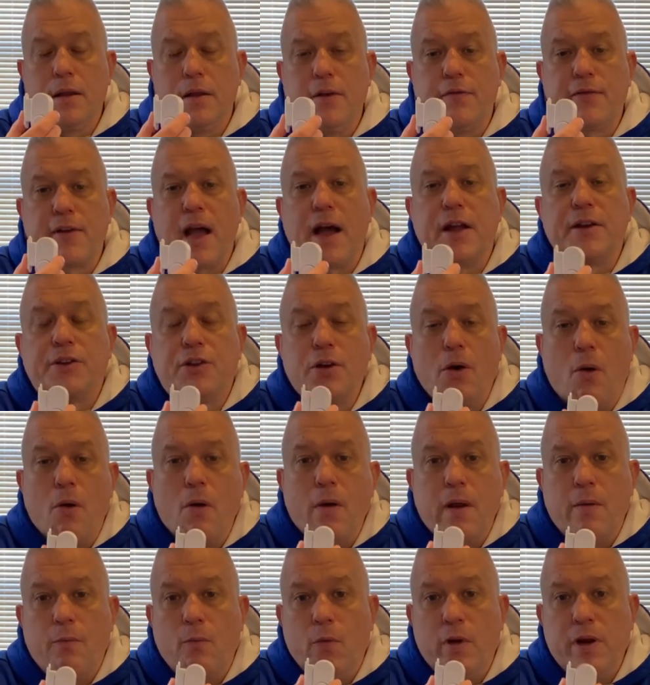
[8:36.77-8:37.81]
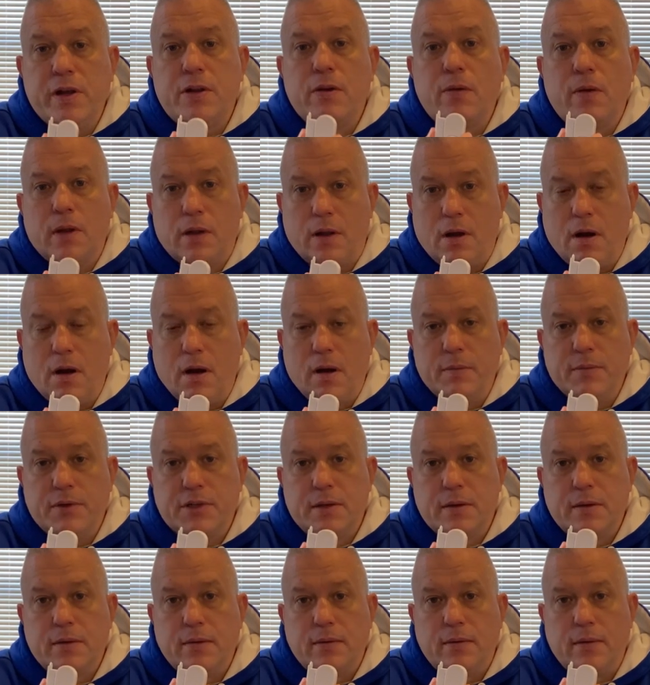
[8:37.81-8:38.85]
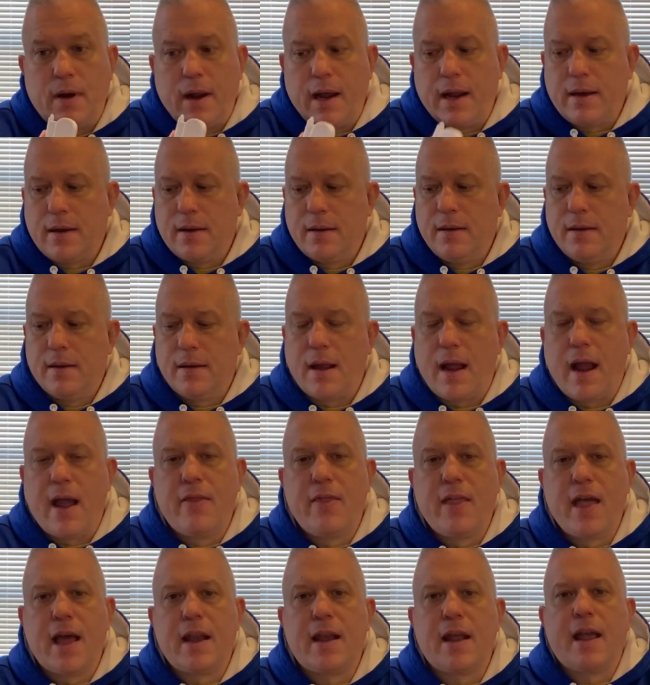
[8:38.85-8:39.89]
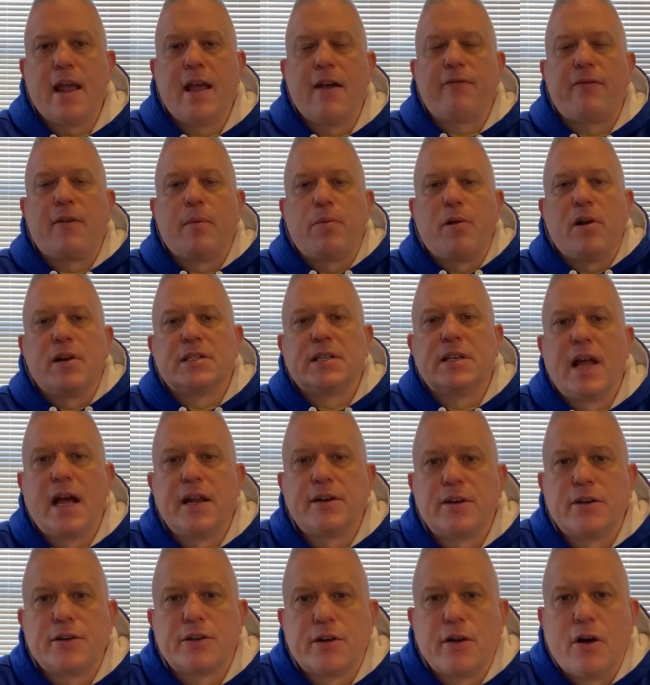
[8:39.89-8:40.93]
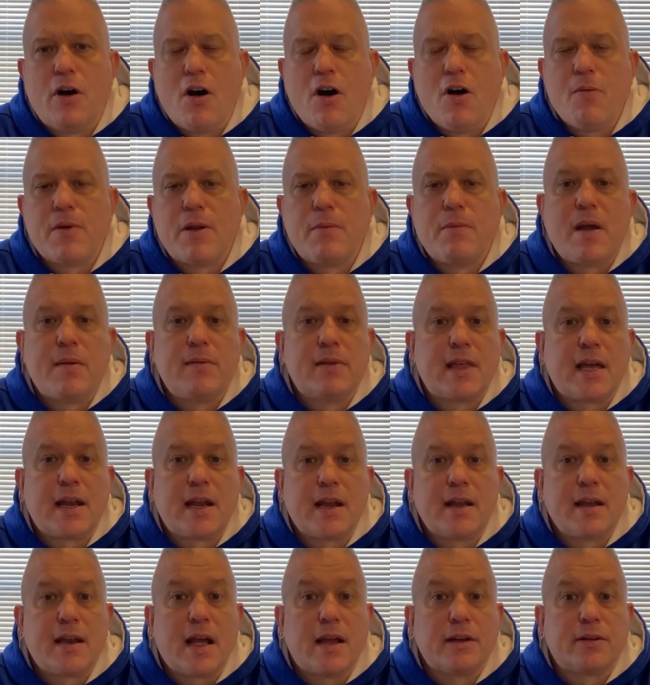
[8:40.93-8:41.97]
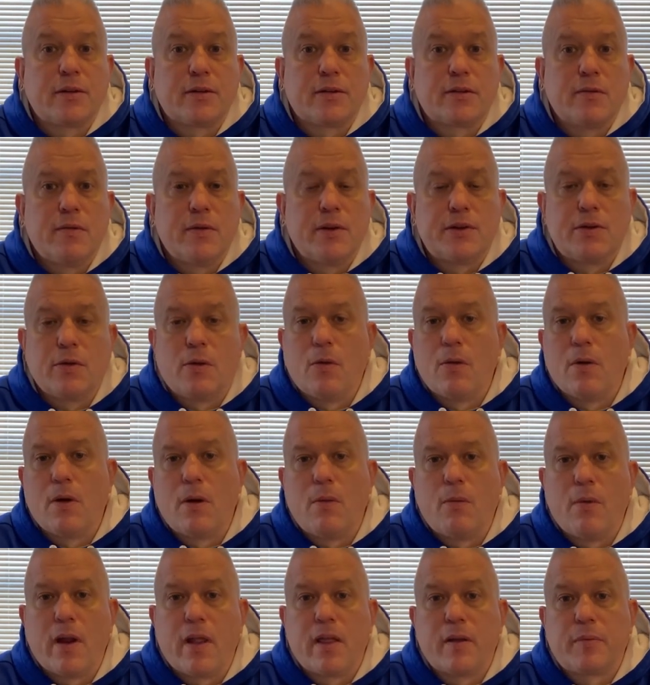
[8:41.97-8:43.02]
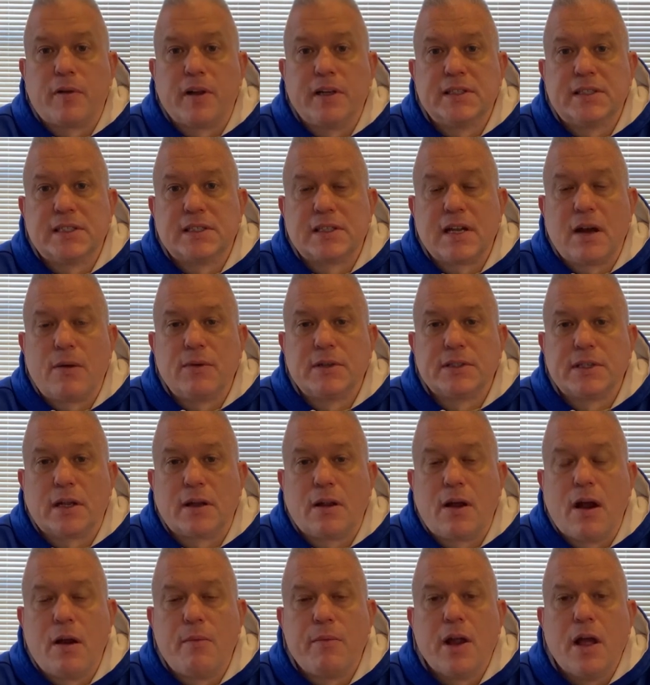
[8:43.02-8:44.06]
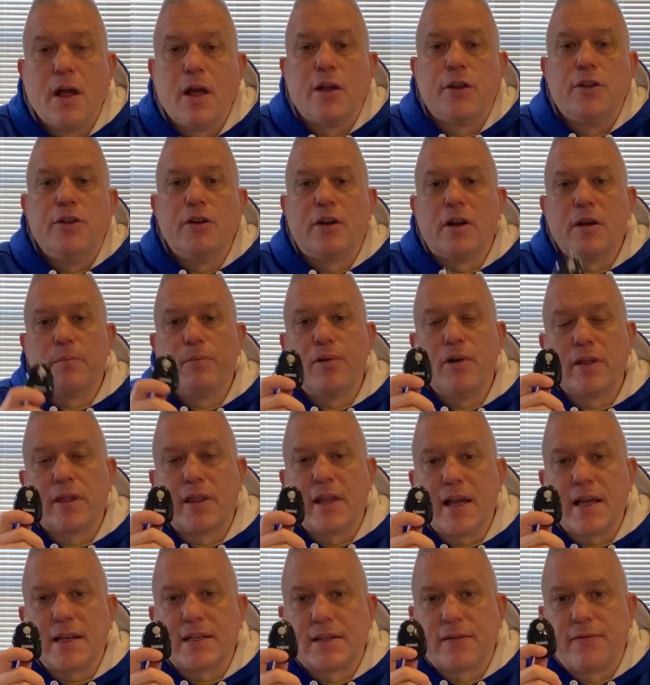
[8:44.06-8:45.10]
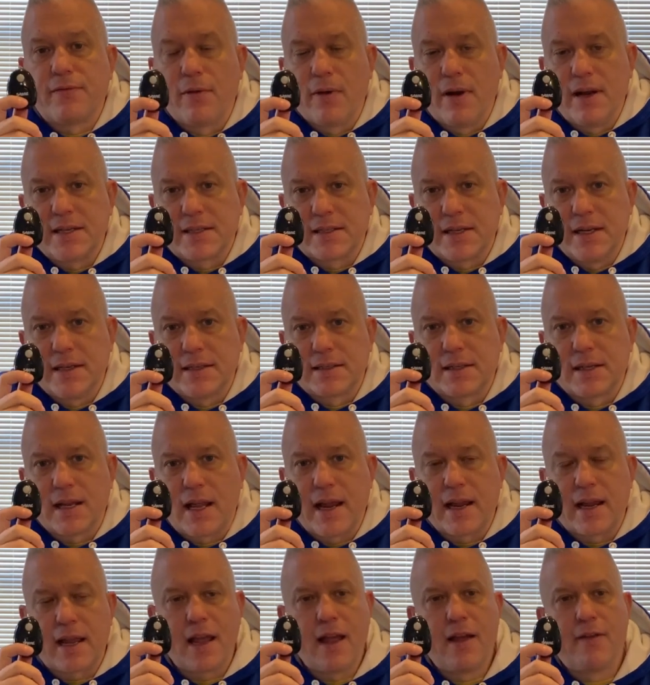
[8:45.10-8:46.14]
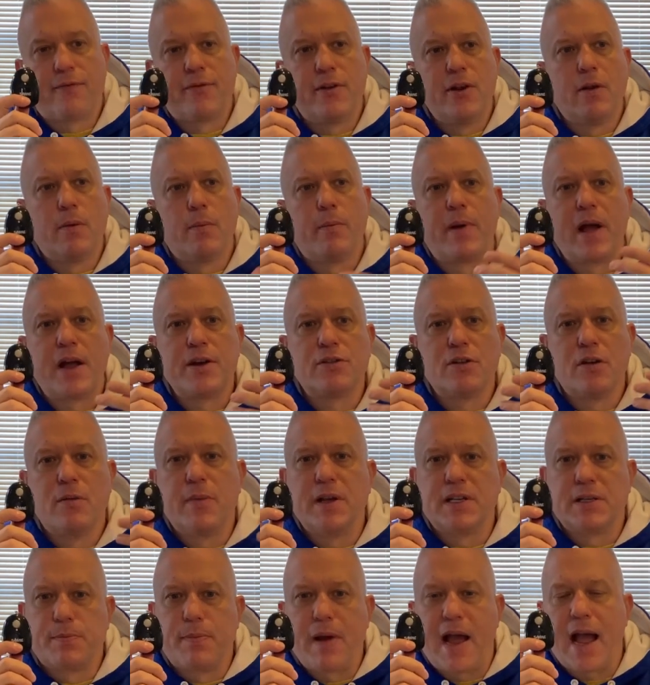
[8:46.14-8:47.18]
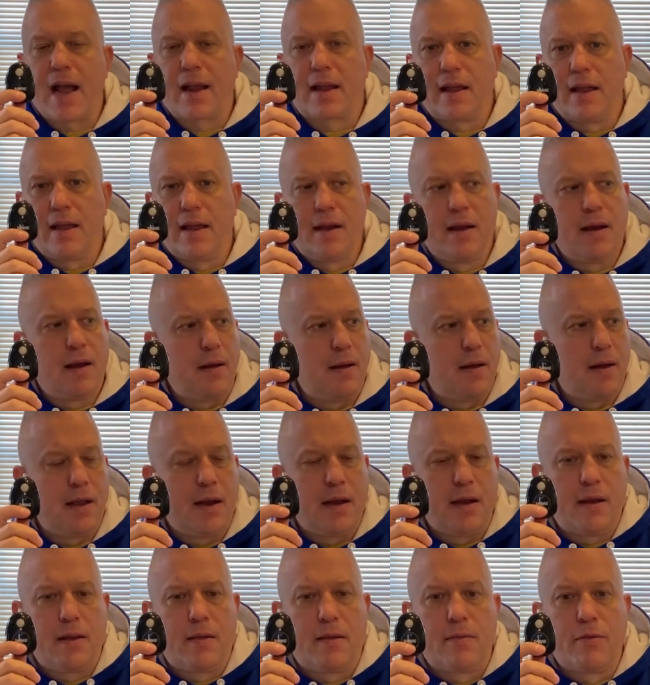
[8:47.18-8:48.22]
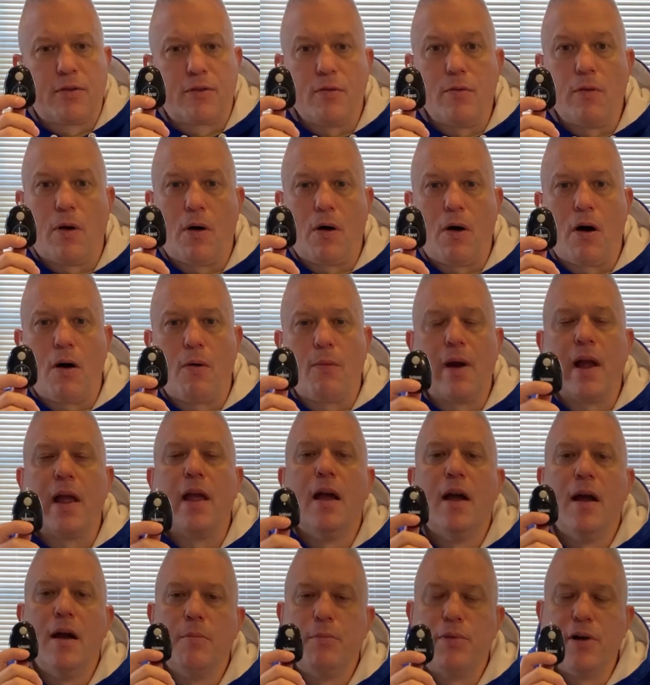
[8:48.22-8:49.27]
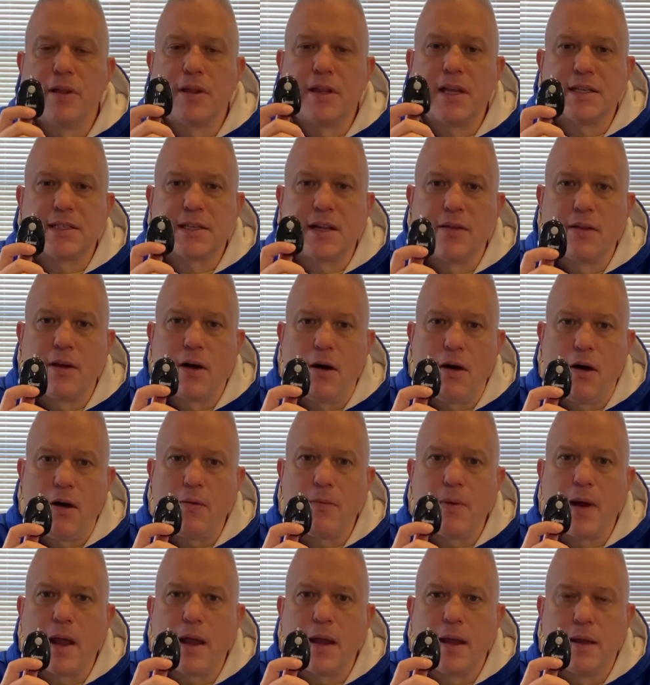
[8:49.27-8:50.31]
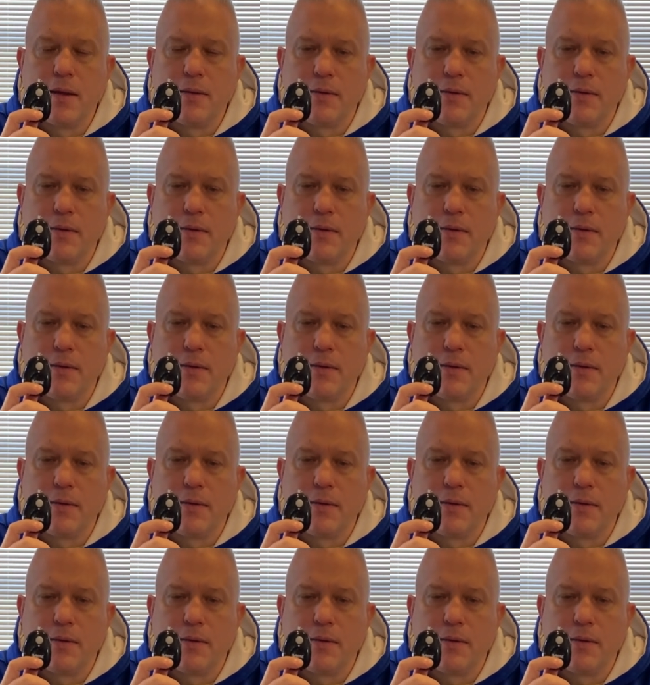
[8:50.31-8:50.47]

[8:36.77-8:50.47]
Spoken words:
You've got door and window alarms, right? And then if a person enters your home and maybe they didn't enter through a door or one of the places that was alarmed, you can put this, for instance, like if your bedroom is back through a hallway, put this in the hallway,